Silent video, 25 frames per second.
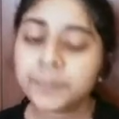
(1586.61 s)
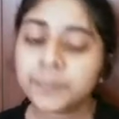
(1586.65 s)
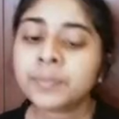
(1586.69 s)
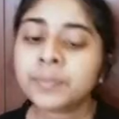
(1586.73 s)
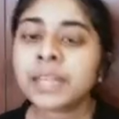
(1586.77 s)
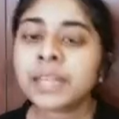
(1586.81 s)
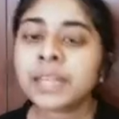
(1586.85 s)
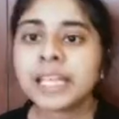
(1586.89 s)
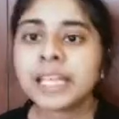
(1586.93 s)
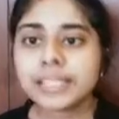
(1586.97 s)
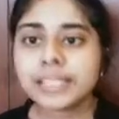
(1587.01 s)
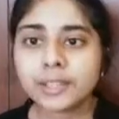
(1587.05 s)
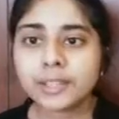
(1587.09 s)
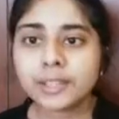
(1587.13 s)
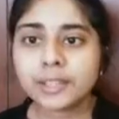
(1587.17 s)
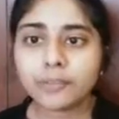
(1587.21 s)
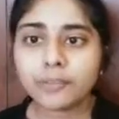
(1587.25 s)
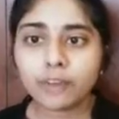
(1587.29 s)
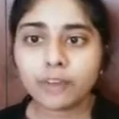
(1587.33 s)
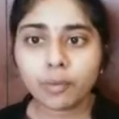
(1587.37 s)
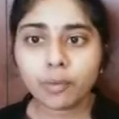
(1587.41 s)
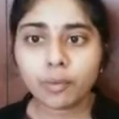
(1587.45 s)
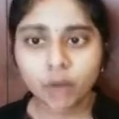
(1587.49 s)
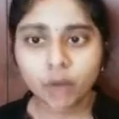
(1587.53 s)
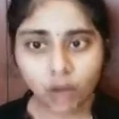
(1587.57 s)
So for
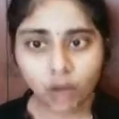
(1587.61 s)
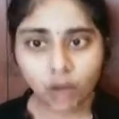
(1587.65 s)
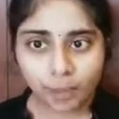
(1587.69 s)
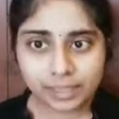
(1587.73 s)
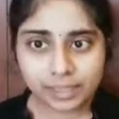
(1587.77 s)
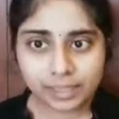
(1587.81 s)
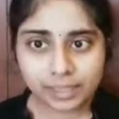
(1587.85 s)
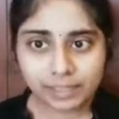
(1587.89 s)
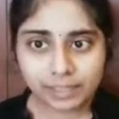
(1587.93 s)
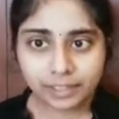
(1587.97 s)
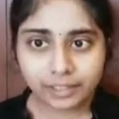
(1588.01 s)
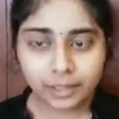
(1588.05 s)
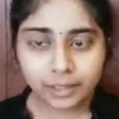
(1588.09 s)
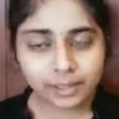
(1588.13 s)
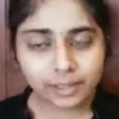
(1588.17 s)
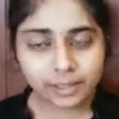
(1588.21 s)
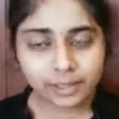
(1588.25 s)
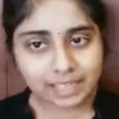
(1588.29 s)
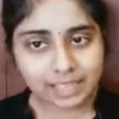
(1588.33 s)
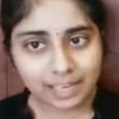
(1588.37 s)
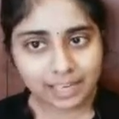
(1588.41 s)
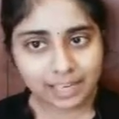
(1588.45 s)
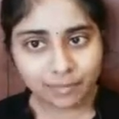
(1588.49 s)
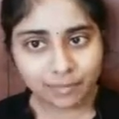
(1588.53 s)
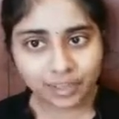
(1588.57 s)
more commerce videos, keep
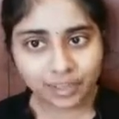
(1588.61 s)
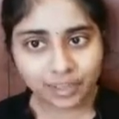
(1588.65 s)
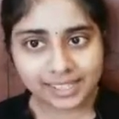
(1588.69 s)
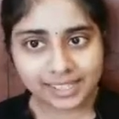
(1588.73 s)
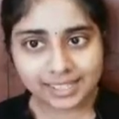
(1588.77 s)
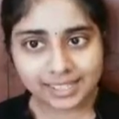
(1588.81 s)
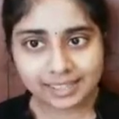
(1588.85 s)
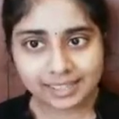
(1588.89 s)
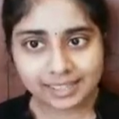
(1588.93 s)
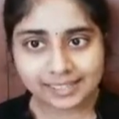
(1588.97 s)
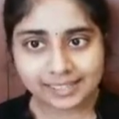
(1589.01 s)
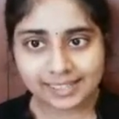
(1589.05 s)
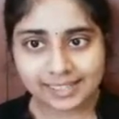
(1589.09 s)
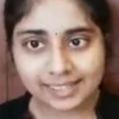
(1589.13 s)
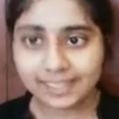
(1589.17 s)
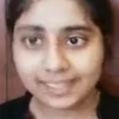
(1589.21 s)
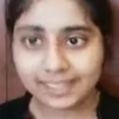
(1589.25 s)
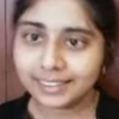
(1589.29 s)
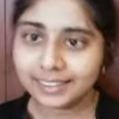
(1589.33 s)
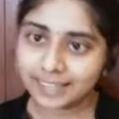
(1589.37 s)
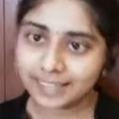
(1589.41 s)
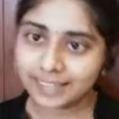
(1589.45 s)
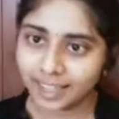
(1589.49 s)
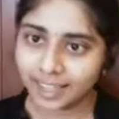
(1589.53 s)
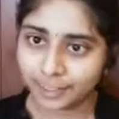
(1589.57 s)
watching Let's Learn.
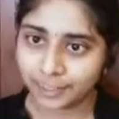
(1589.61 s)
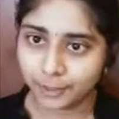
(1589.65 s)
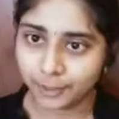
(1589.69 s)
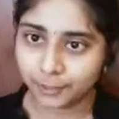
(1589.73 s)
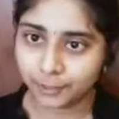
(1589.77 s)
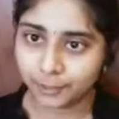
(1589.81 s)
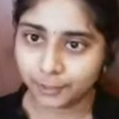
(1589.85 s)
Thank you.